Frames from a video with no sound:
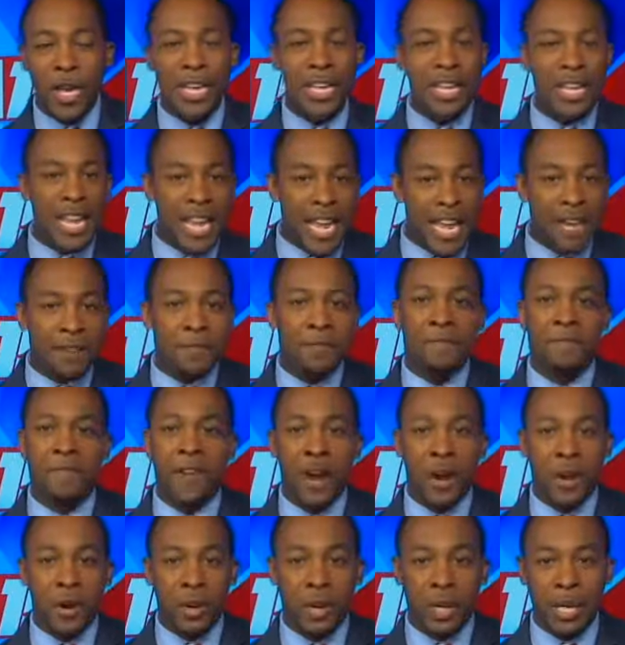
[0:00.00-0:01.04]
Nick
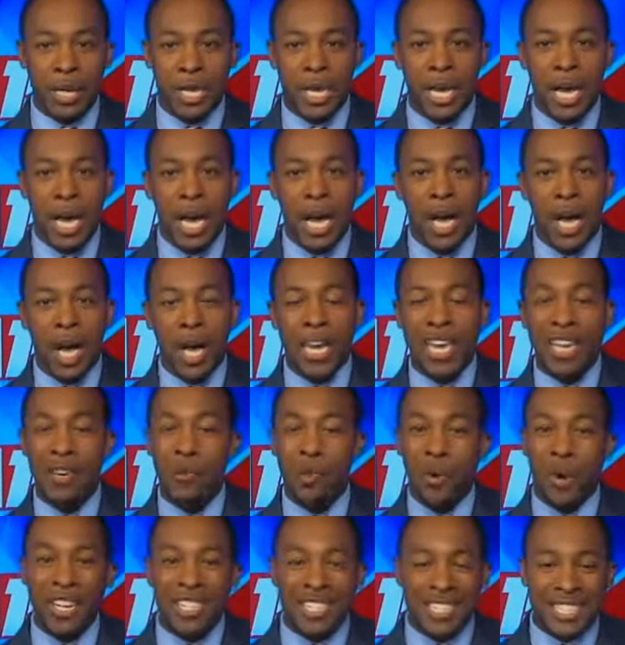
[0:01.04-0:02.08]
Fairley, uh, he
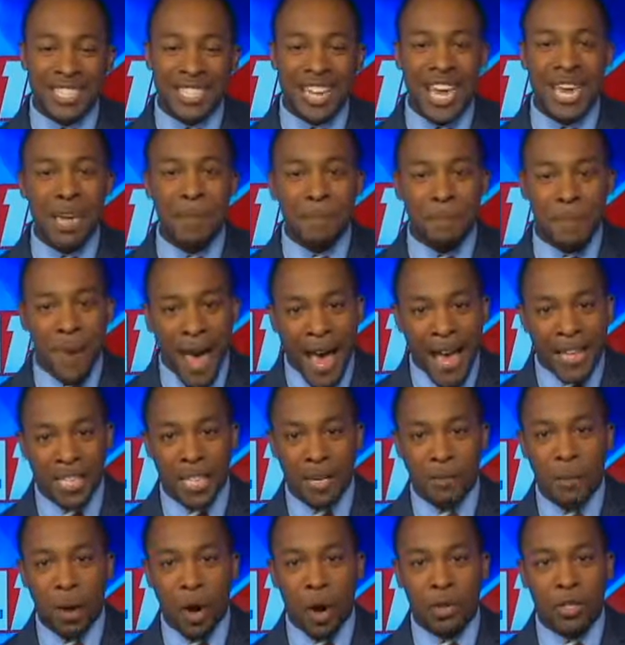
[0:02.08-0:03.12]
won a state
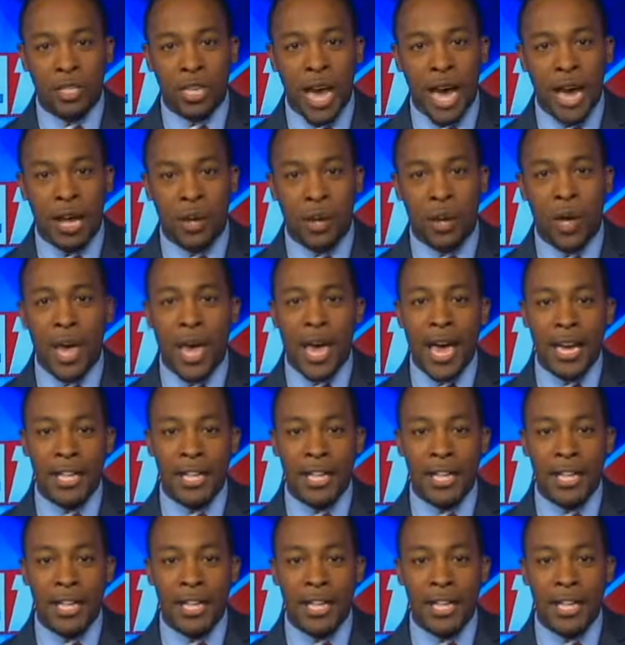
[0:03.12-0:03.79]
basketball title